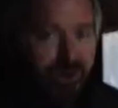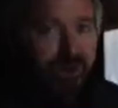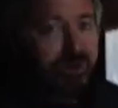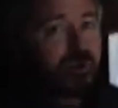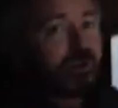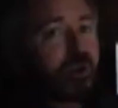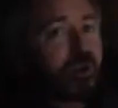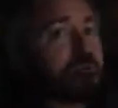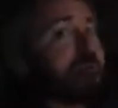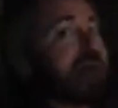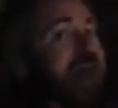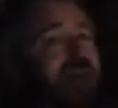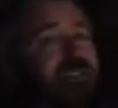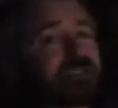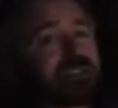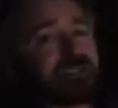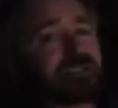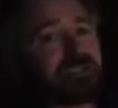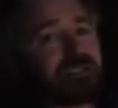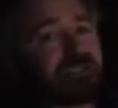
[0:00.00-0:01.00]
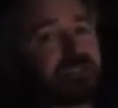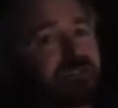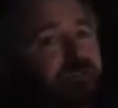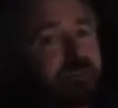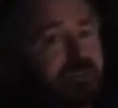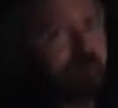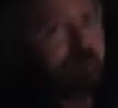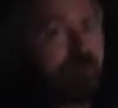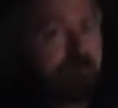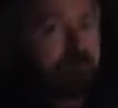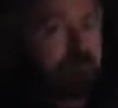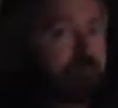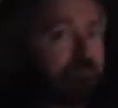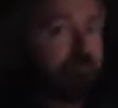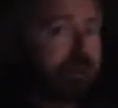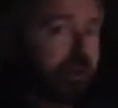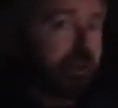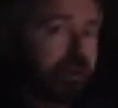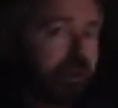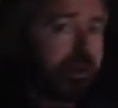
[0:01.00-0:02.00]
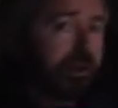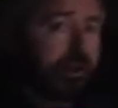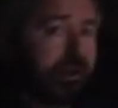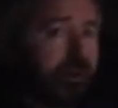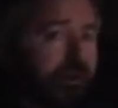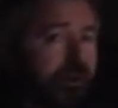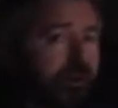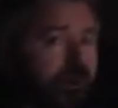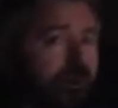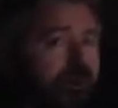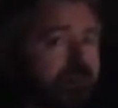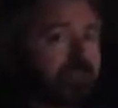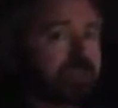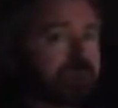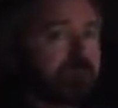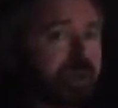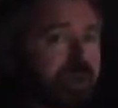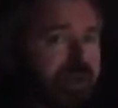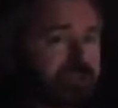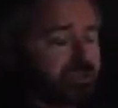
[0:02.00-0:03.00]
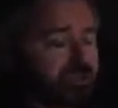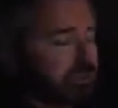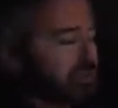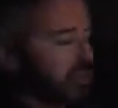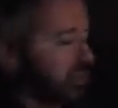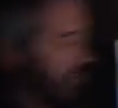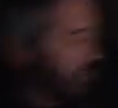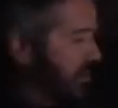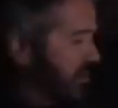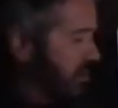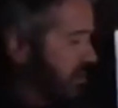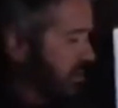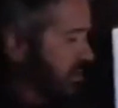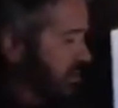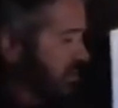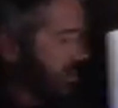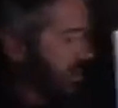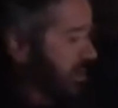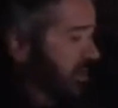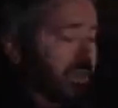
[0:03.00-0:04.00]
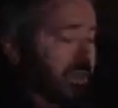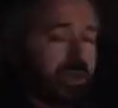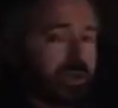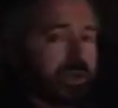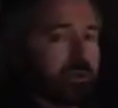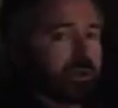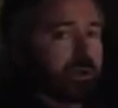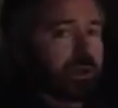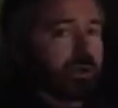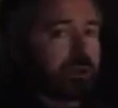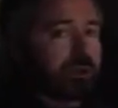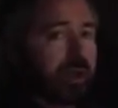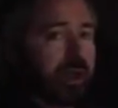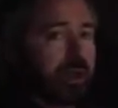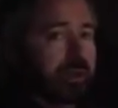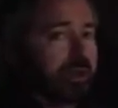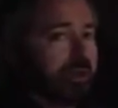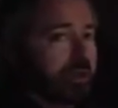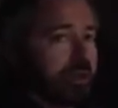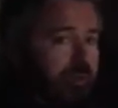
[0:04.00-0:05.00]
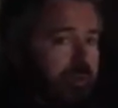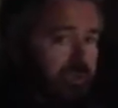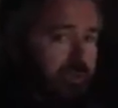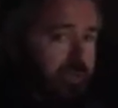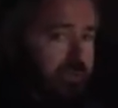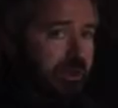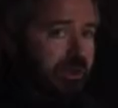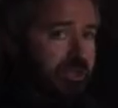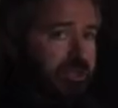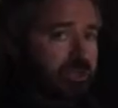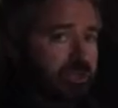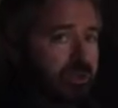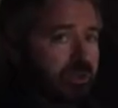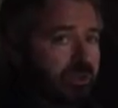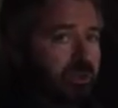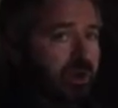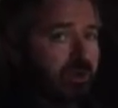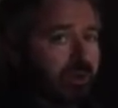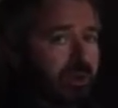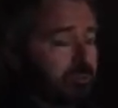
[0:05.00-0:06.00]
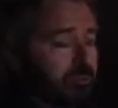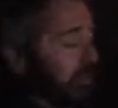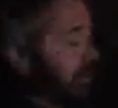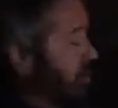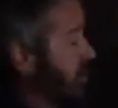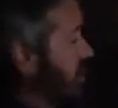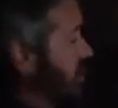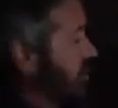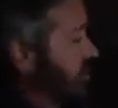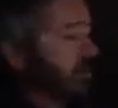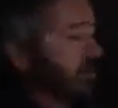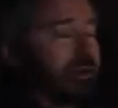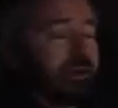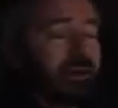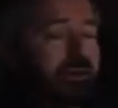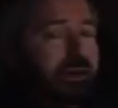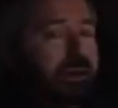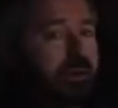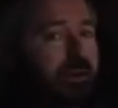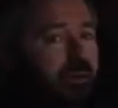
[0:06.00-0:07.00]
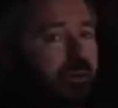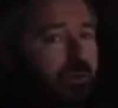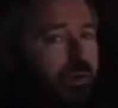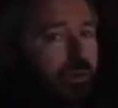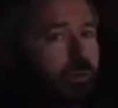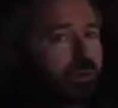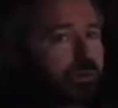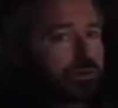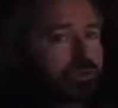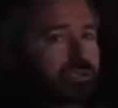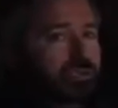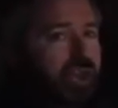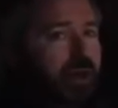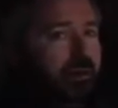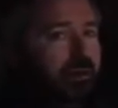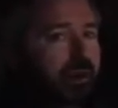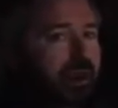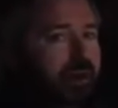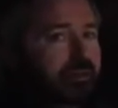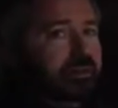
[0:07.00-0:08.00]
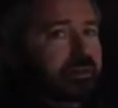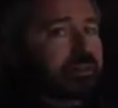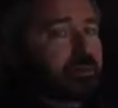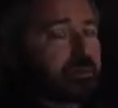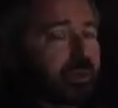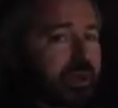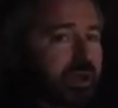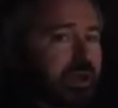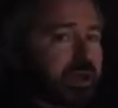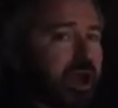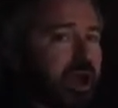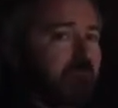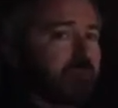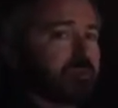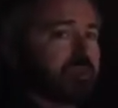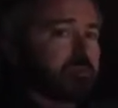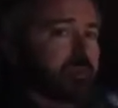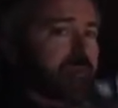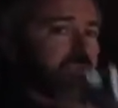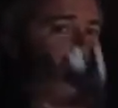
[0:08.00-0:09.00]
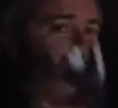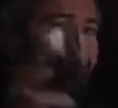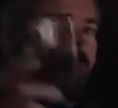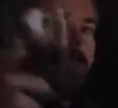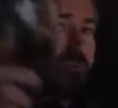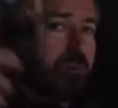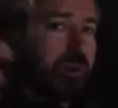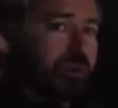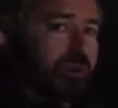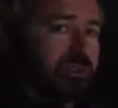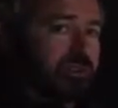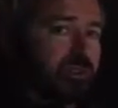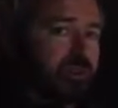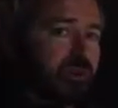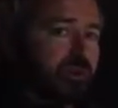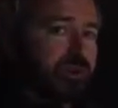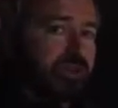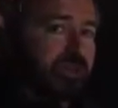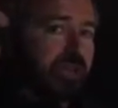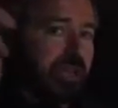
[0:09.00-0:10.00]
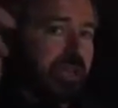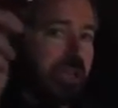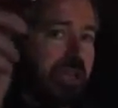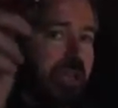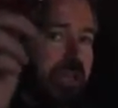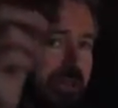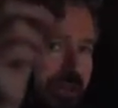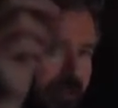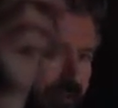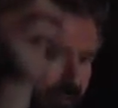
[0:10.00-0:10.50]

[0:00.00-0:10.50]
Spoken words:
earned her master's degree. Whenever a regulator earns a master's degree or does anything cool like that, just make sure you all let me know, and we will shout it out. It's a big accomplishment. So I've led it to Nurse Nikki